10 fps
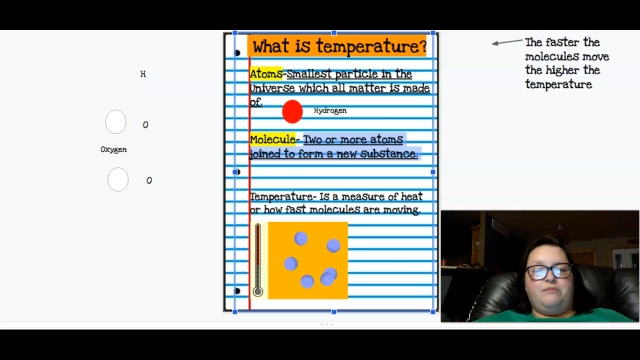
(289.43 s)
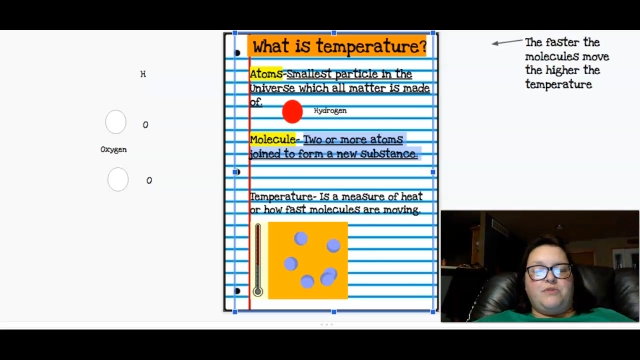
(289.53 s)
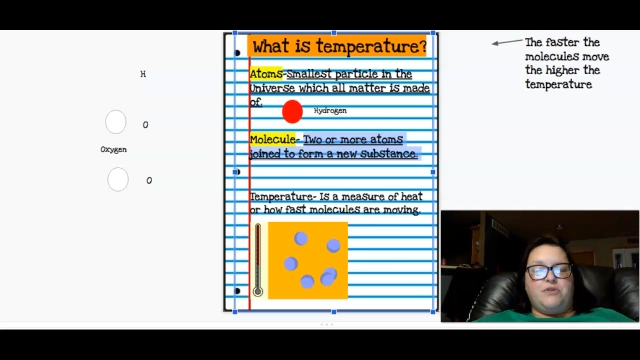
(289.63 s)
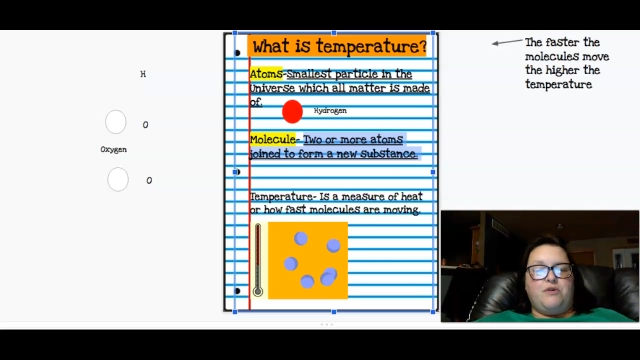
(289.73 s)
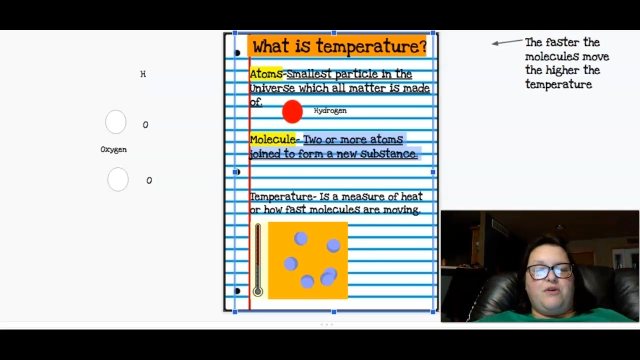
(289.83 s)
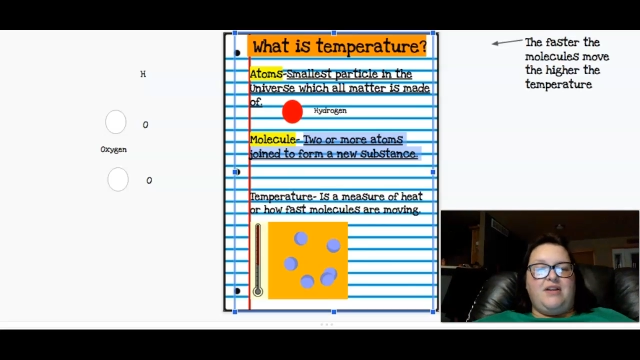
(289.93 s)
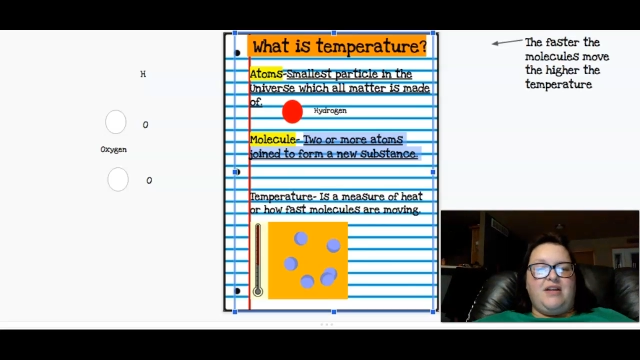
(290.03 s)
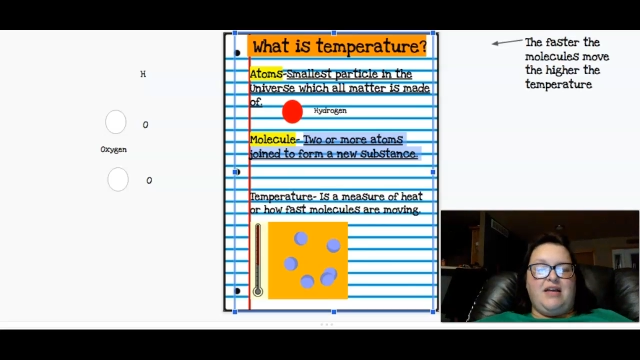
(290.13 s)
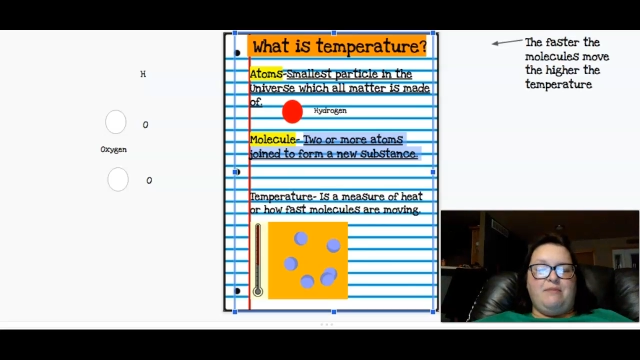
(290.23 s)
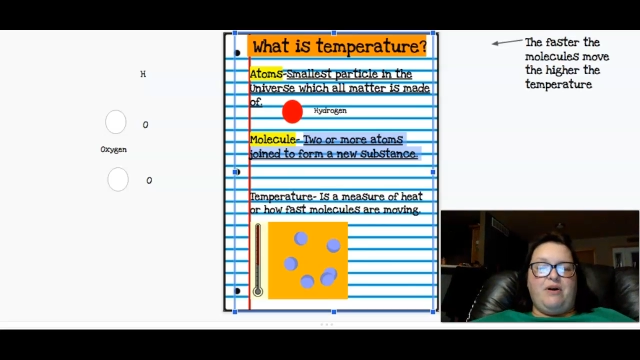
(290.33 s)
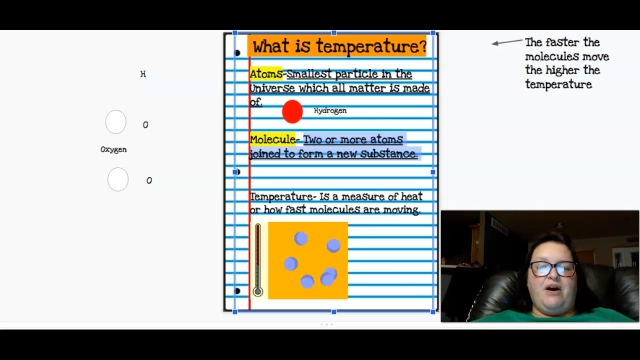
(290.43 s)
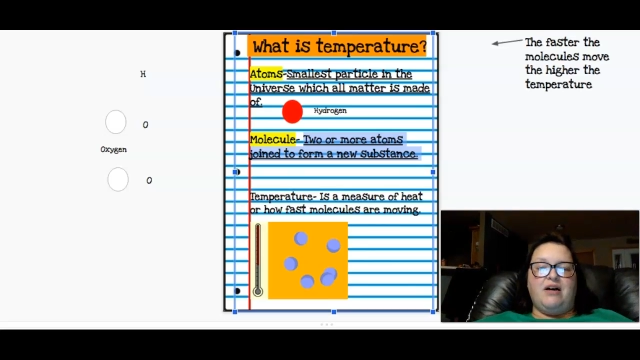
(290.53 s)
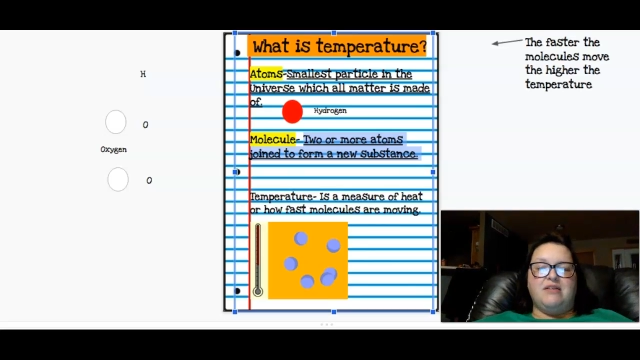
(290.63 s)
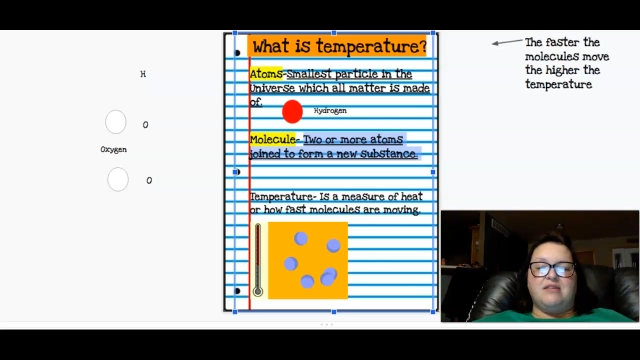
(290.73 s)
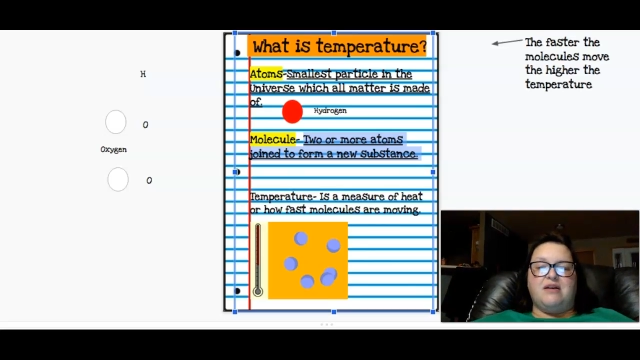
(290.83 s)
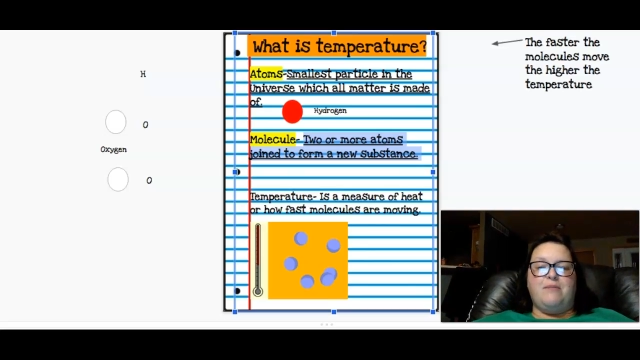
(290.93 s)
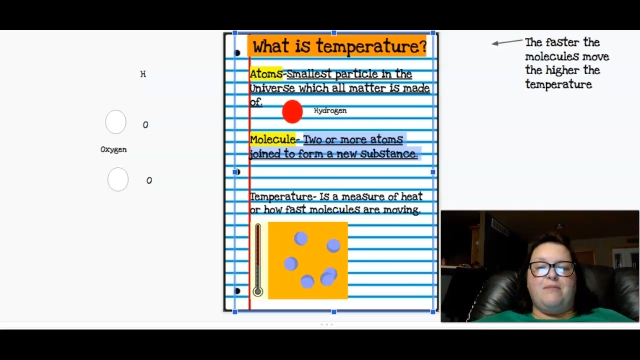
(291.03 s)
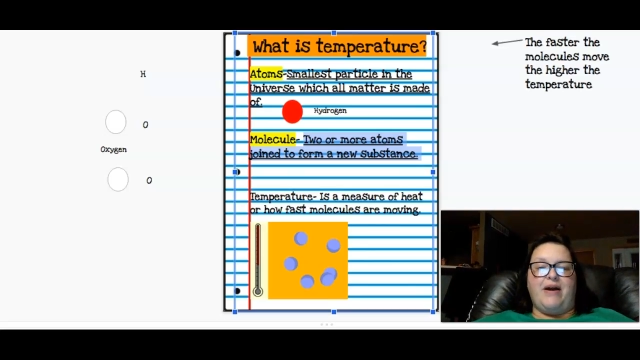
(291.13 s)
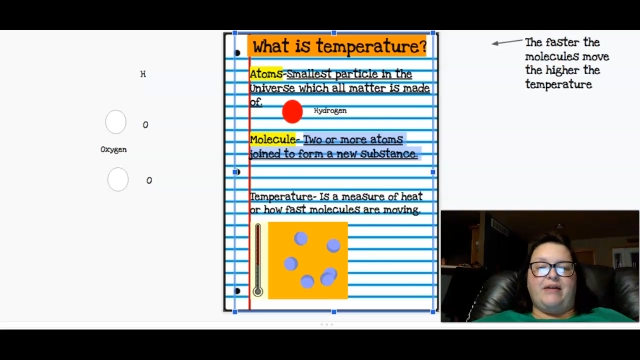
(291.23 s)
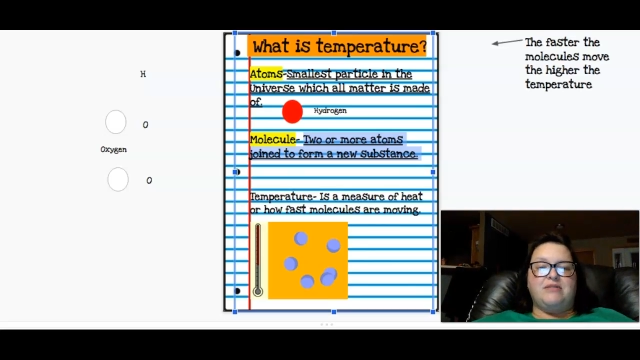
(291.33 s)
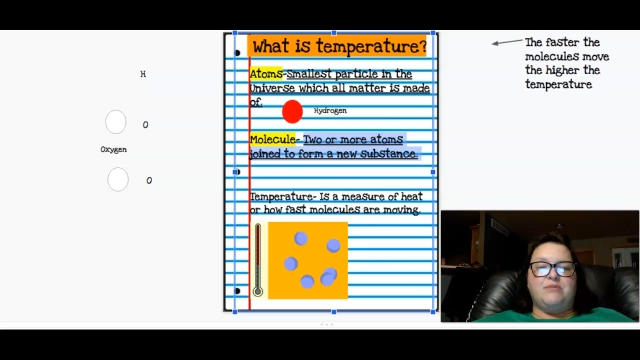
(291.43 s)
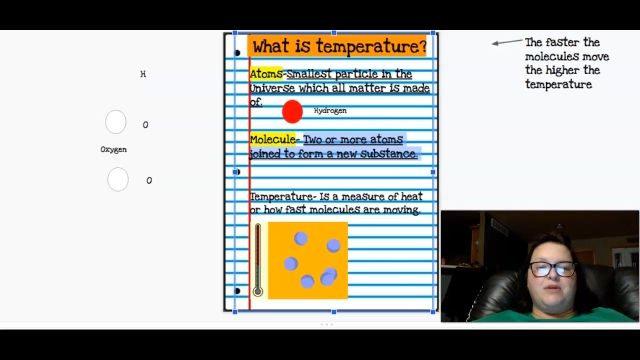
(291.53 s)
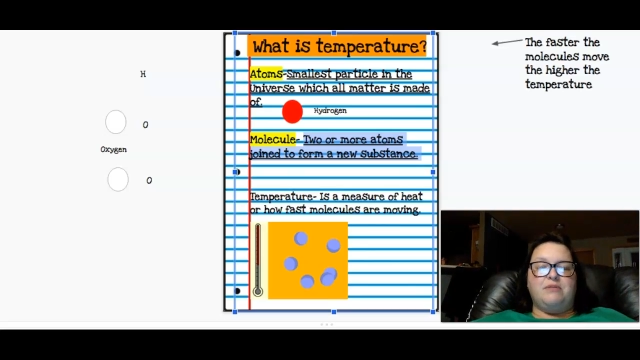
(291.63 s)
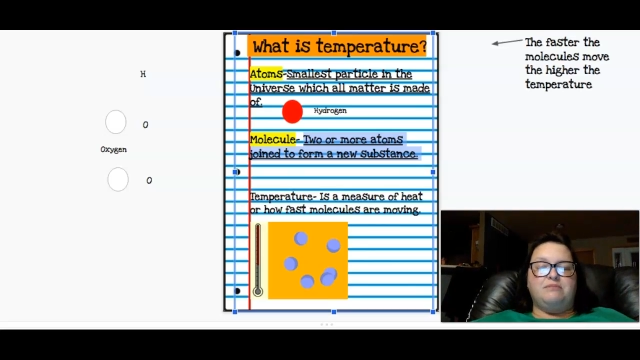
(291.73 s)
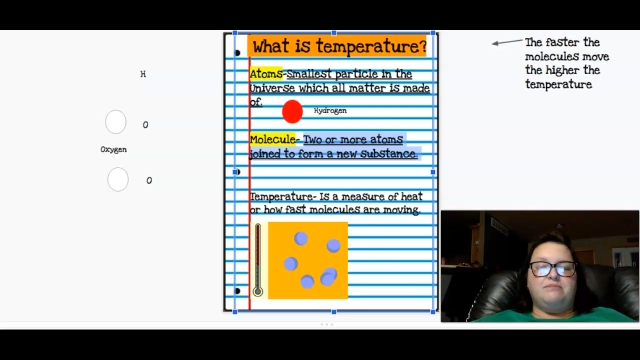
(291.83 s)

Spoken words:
So go ahead and hit pause and come back to me.